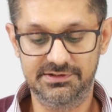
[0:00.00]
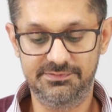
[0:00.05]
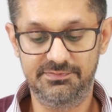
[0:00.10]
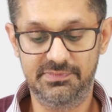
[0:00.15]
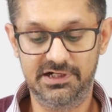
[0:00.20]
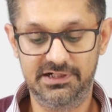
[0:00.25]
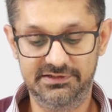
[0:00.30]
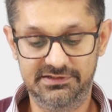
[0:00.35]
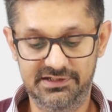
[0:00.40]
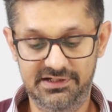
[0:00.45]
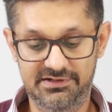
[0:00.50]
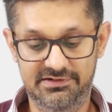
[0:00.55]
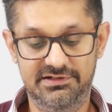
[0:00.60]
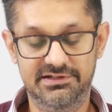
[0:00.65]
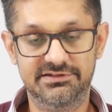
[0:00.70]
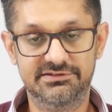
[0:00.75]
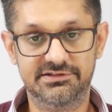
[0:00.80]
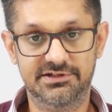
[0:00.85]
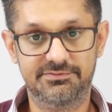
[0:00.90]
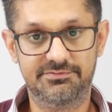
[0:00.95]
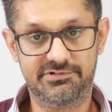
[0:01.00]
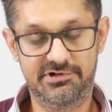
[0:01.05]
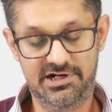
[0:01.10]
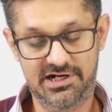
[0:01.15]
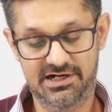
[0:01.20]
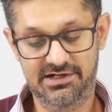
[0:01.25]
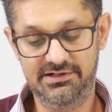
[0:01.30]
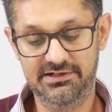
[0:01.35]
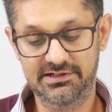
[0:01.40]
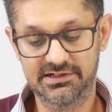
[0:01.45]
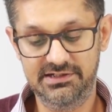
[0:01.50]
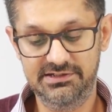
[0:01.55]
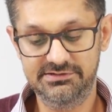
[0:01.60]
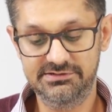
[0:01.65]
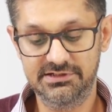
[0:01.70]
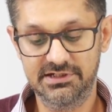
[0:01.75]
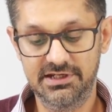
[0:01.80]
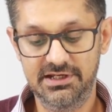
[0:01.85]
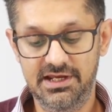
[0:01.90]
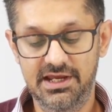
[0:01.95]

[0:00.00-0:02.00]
but there is a priority list,